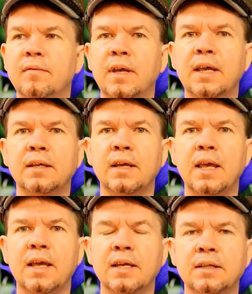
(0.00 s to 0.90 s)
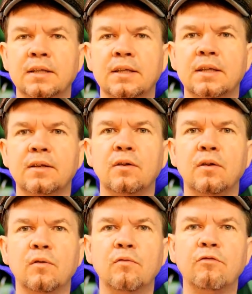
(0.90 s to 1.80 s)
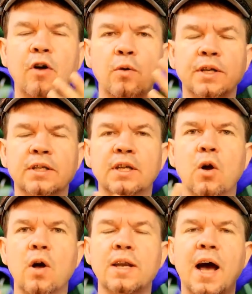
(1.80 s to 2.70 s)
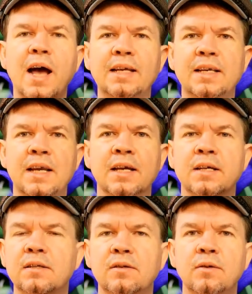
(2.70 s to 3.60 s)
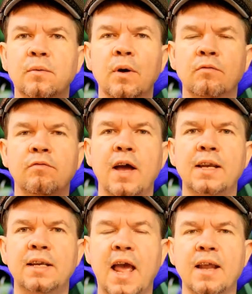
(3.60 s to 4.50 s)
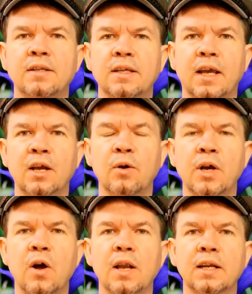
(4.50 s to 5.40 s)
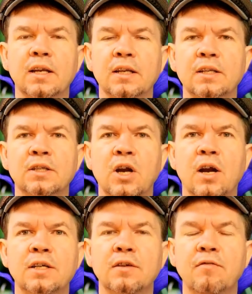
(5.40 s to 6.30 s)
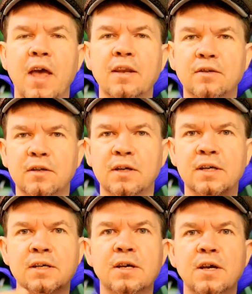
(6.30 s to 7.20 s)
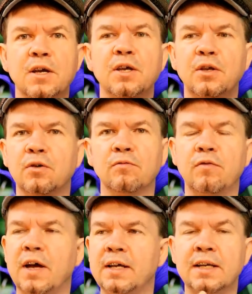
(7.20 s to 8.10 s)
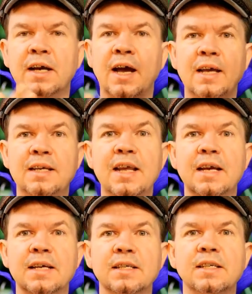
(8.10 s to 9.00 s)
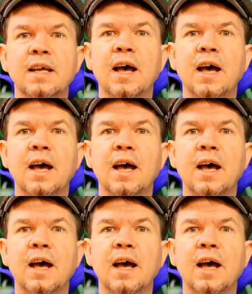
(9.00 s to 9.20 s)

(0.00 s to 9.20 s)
it is focusing on ideas. You won't find dancing going on at a Lazaris event. You'll find ideas.